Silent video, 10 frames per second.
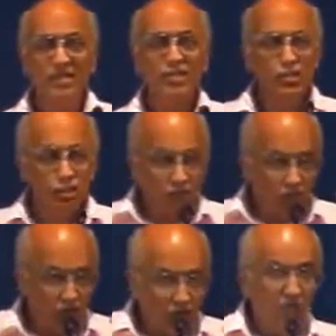Is
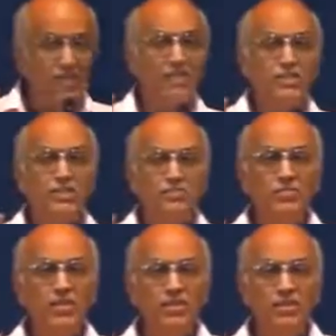your holiness
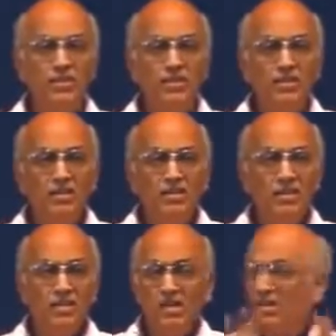something
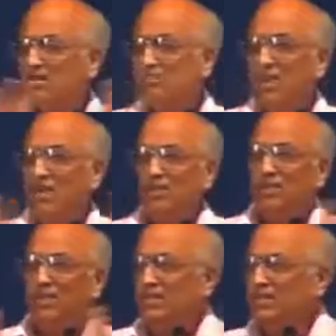that cannot mingle
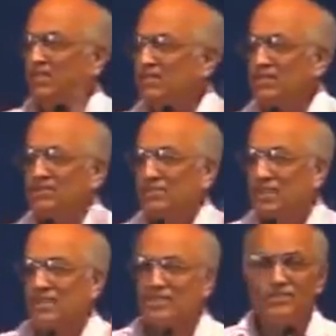with unconverted
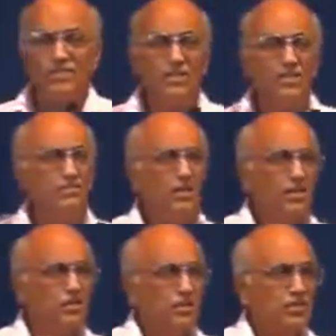relatives, cannot
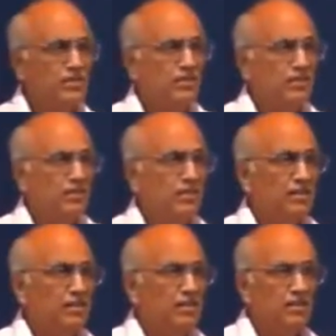mingle with
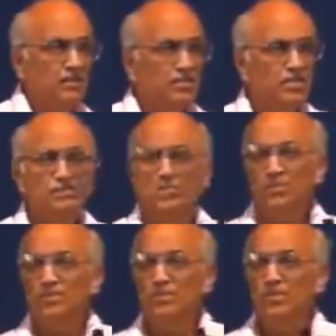unconverted
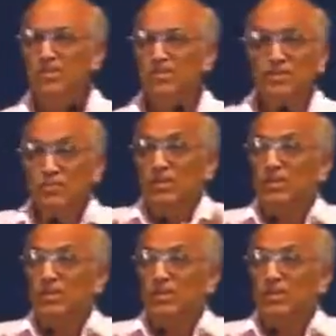people because you'll